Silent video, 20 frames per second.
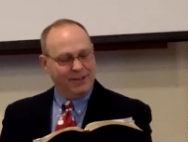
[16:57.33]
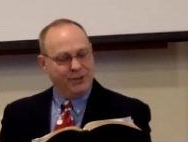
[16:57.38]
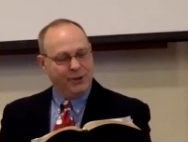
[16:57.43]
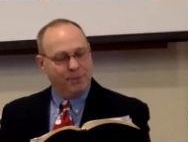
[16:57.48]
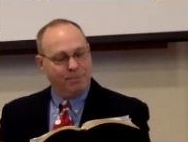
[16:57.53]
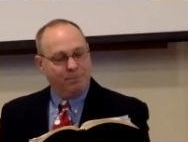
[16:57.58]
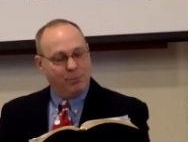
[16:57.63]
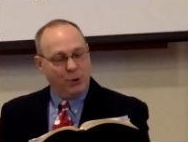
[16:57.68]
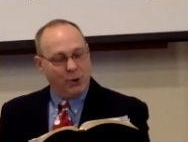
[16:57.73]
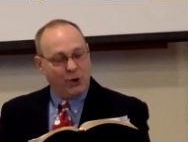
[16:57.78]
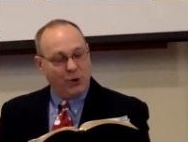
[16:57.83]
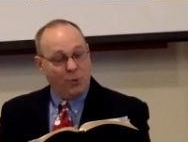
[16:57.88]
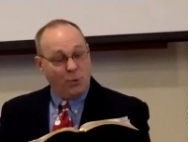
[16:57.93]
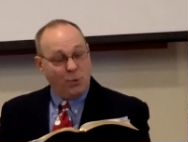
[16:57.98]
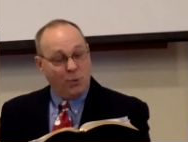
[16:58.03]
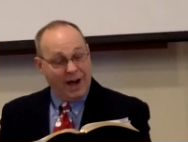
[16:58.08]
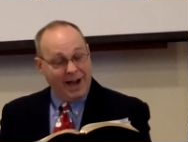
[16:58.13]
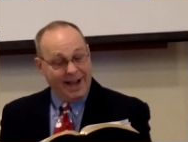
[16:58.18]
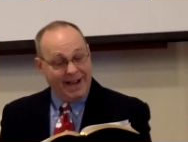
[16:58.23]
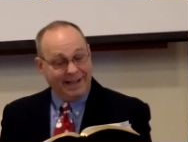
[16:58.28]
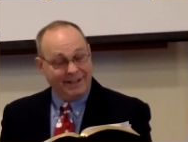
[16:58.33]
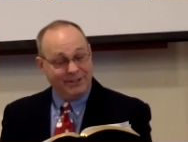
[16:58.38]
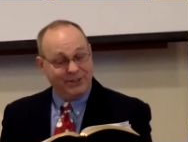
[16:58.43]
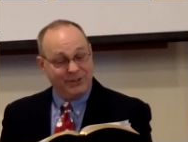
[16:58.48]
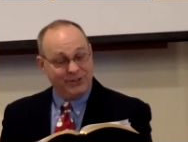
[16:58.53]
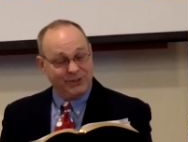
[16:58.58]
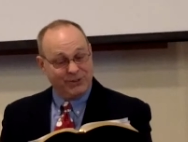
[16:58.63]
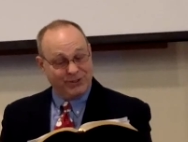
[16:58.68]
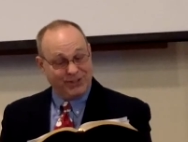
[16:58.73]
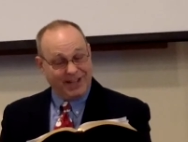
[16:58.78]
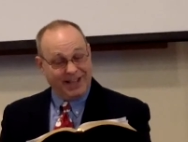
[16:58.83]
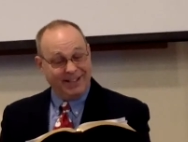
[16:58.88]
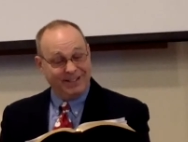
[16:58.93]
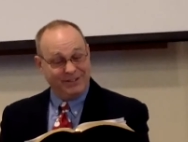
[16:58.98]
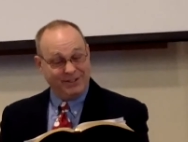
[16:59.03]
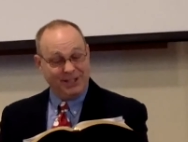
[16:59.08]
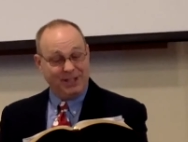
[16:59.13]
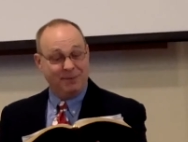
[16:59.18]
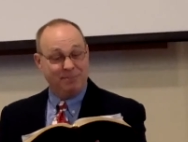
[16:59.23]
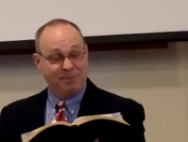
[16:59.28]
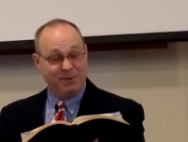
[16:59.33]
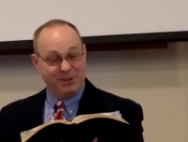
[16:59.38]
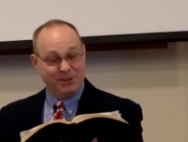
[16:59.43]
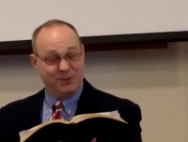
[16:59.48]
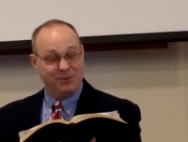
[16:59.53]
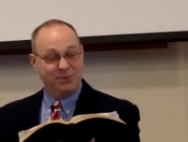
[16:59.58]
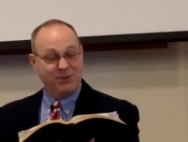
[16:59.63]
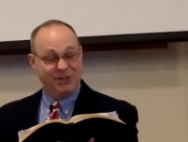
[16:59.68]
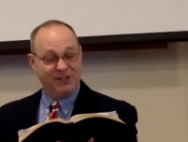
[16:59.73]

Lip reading: "The book widens and deepens